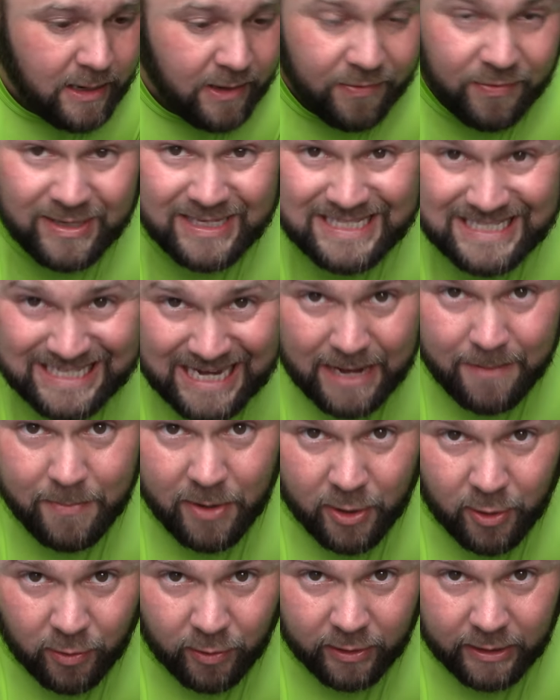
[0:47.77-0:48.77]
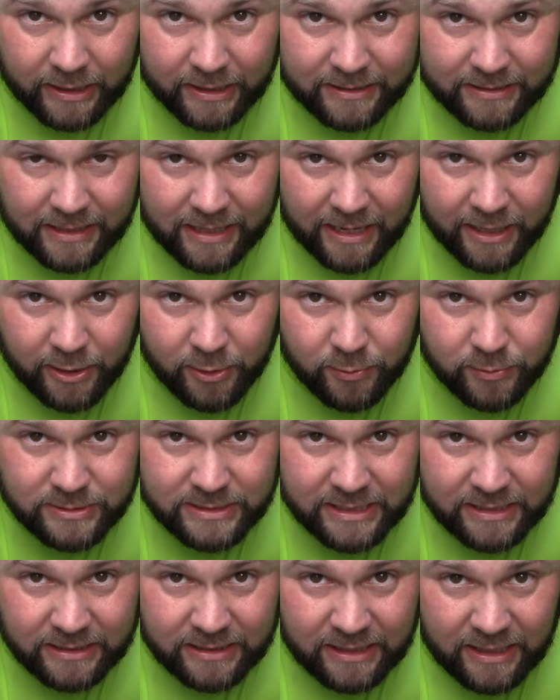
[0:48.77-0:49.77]
the same acrylic that I use
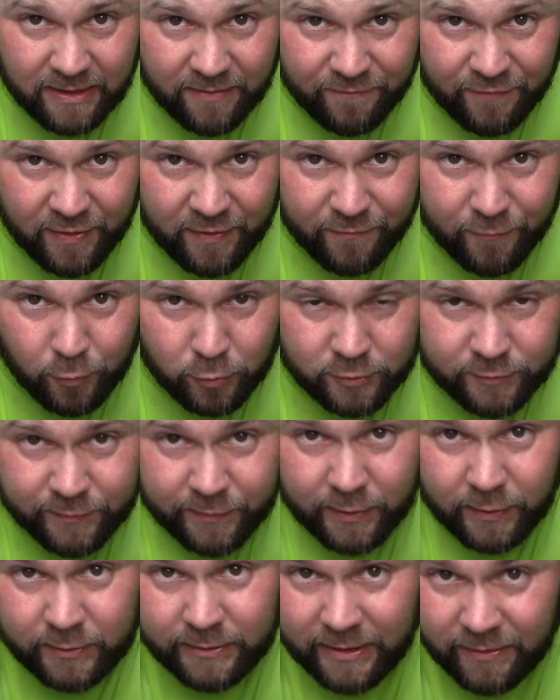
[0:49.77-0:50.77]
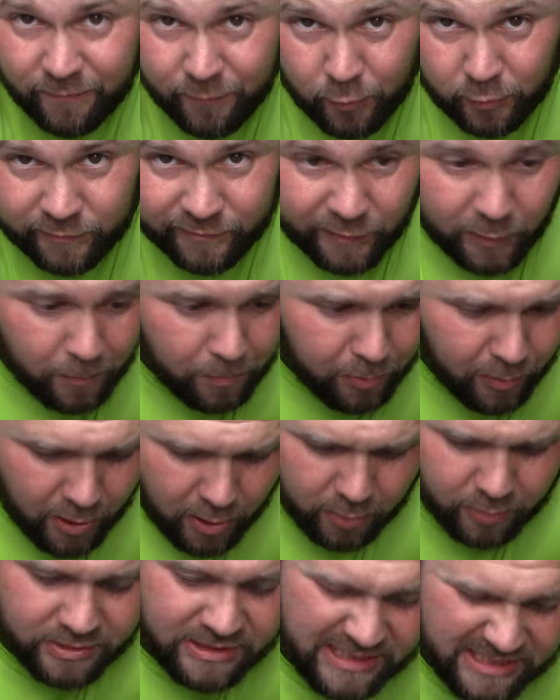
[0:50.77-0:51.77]
in the Infinite Force Field and Force Field
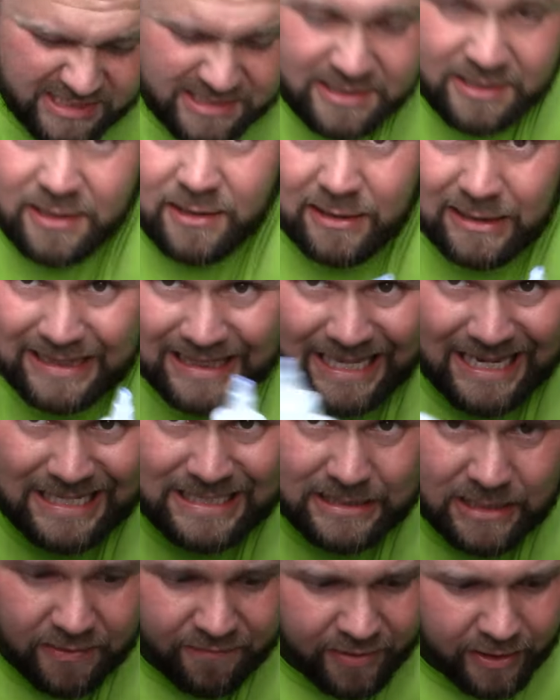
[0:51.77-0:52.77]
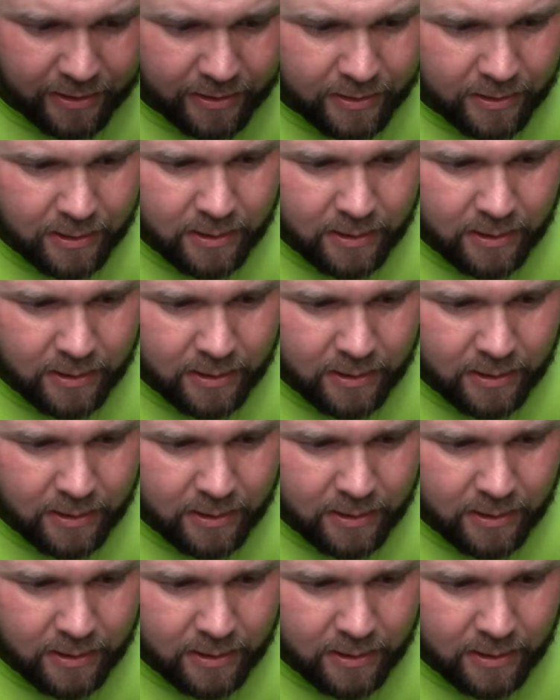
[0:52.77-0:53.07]
Pro, just less of it.